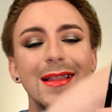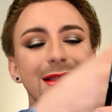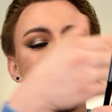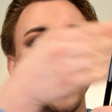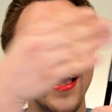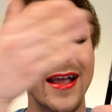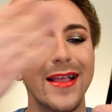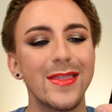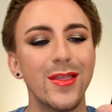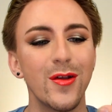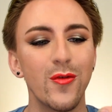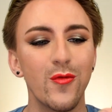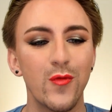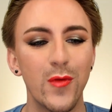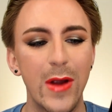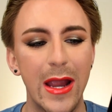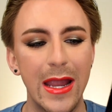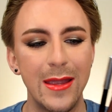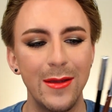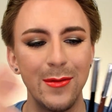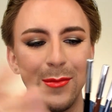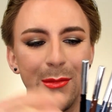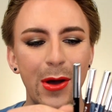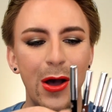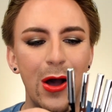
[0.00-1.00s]
like the
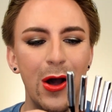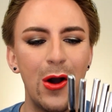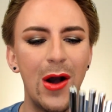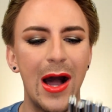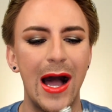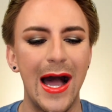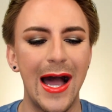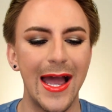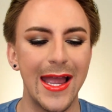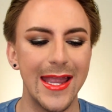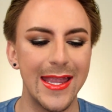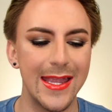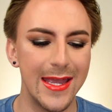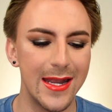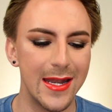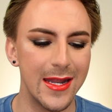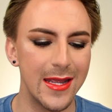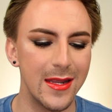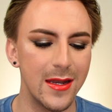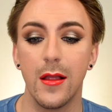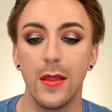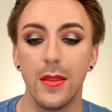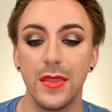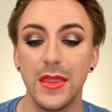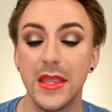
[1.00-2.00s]
rainbow, I get
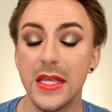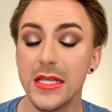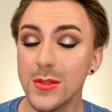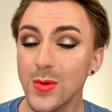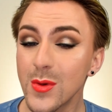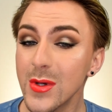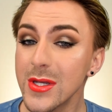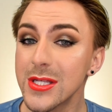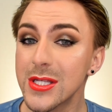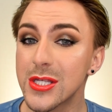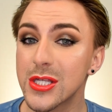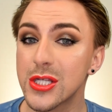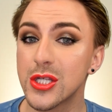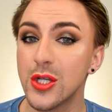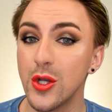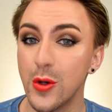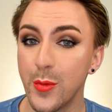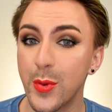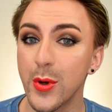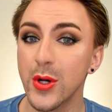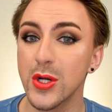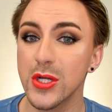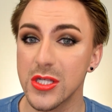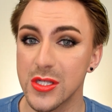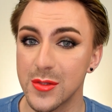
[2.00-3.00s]
it. This was
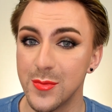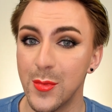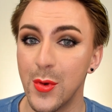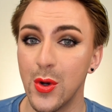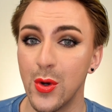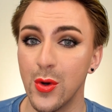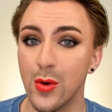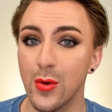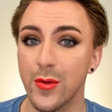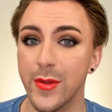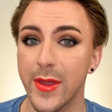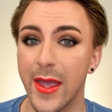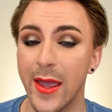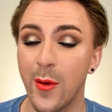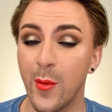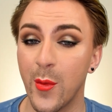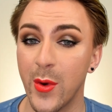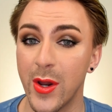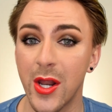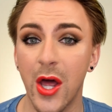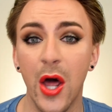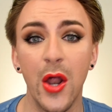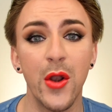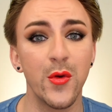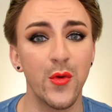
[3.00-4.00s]
super smooth and
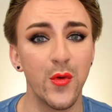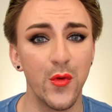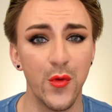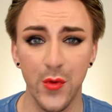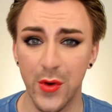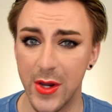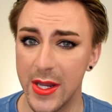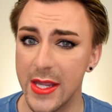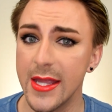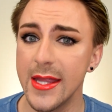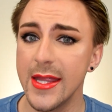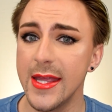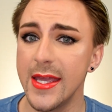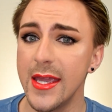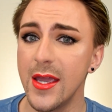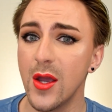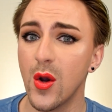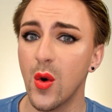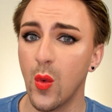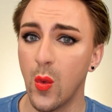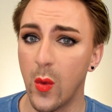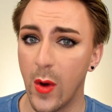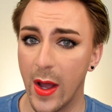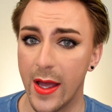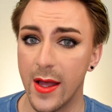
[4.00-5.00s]
went on really
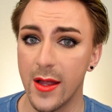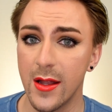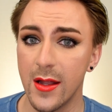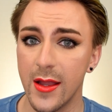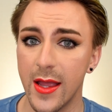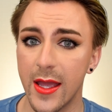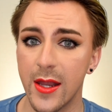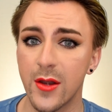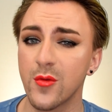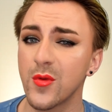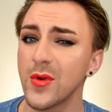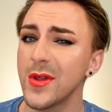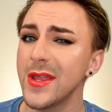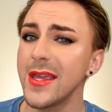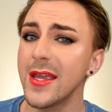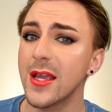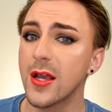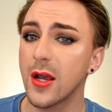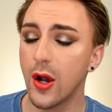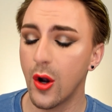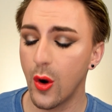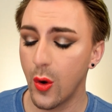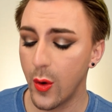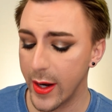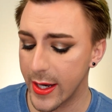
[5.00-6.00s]
well and really
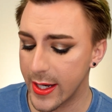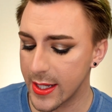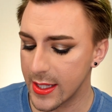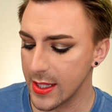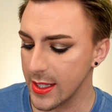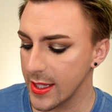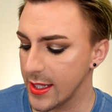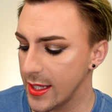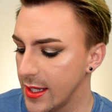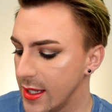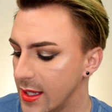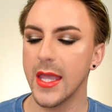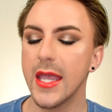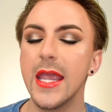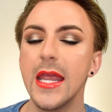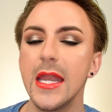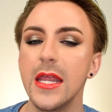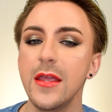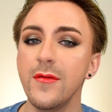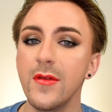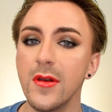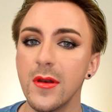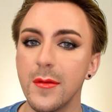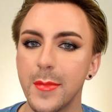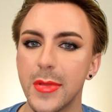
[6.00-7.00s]
quickly. It
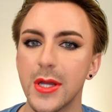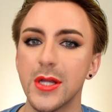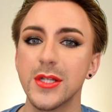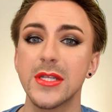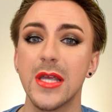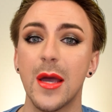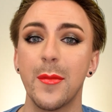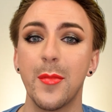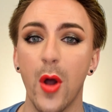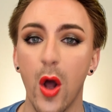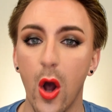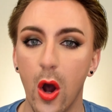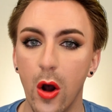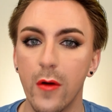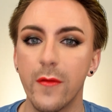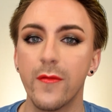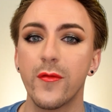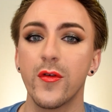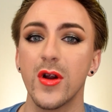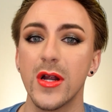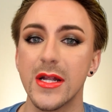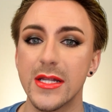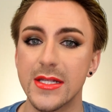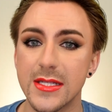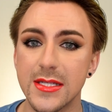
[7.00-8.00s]
even built up
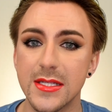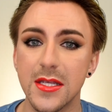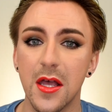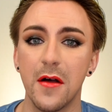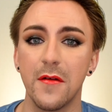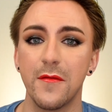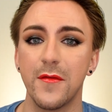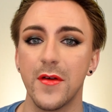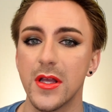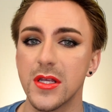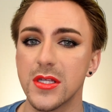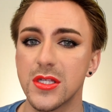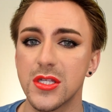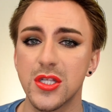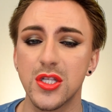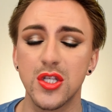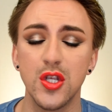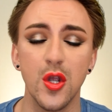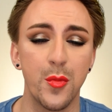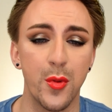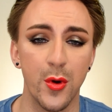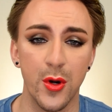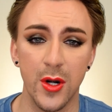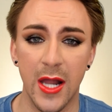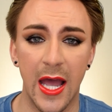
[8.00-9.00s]
over itself
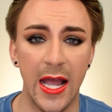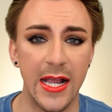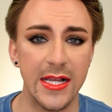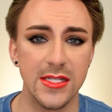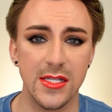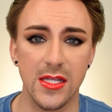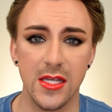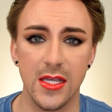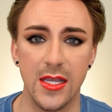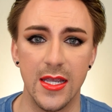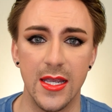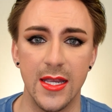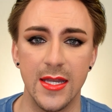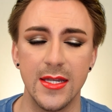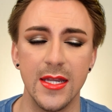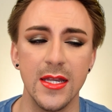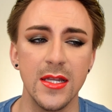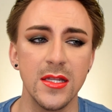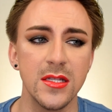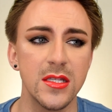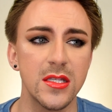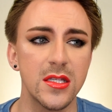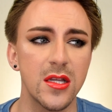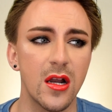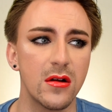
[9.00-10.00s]
super nicely. It
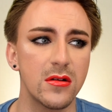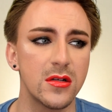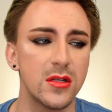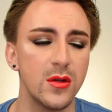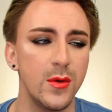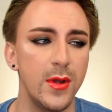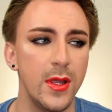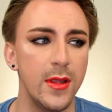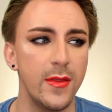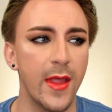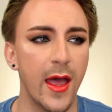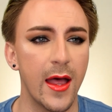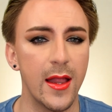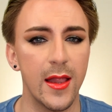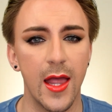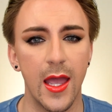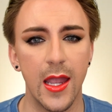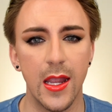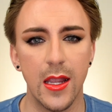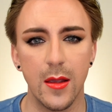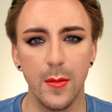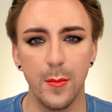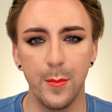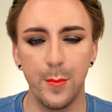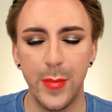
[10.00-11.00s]
didn't start doing that
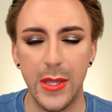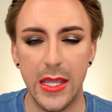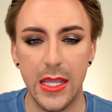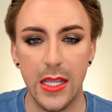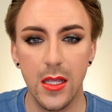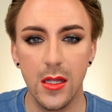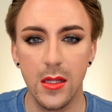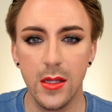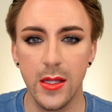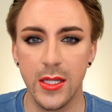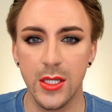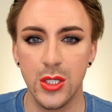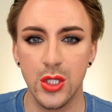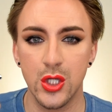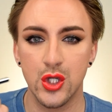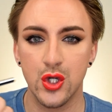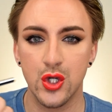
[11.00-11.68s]
like peel and